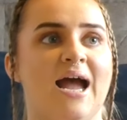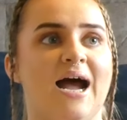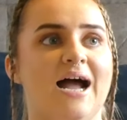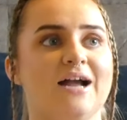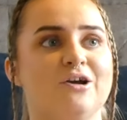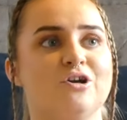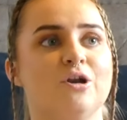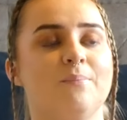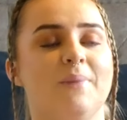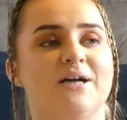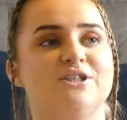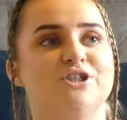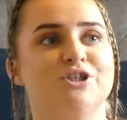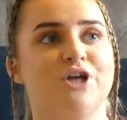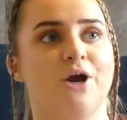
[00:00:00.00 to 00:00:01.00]
i couldn't
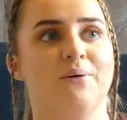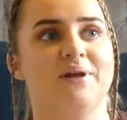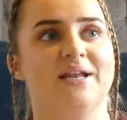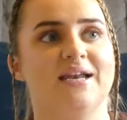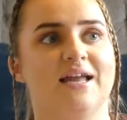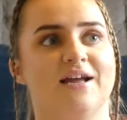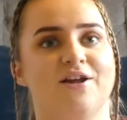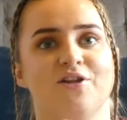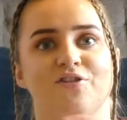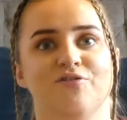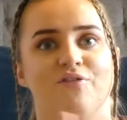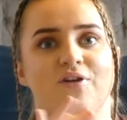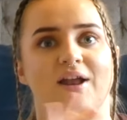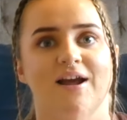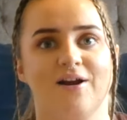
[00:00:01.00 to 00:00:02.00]
imagine going like
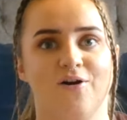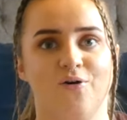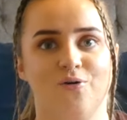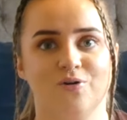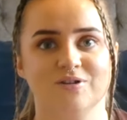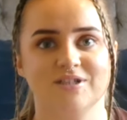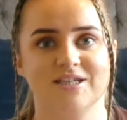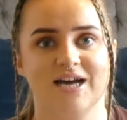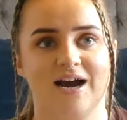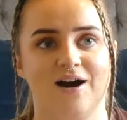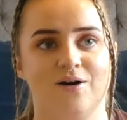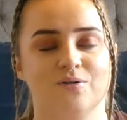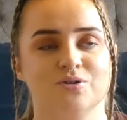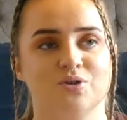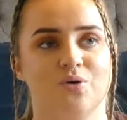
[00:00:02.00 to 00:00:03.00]
through like a haunted
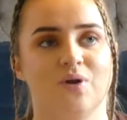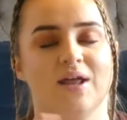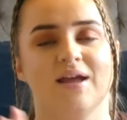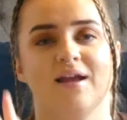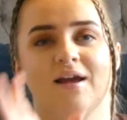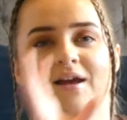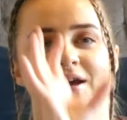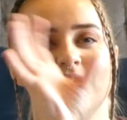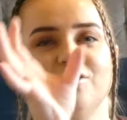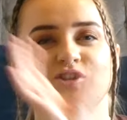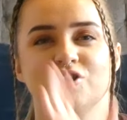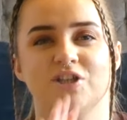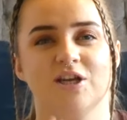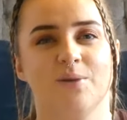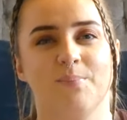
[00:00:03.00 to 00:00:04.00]
house or like
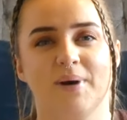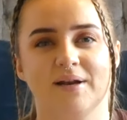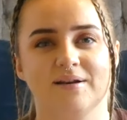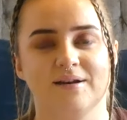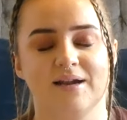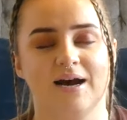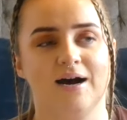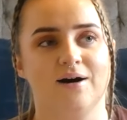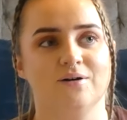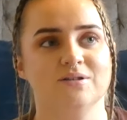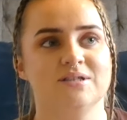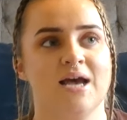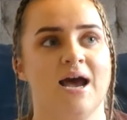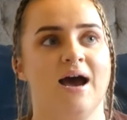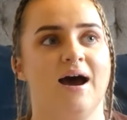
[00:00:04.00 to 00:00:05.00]
just an abandoned house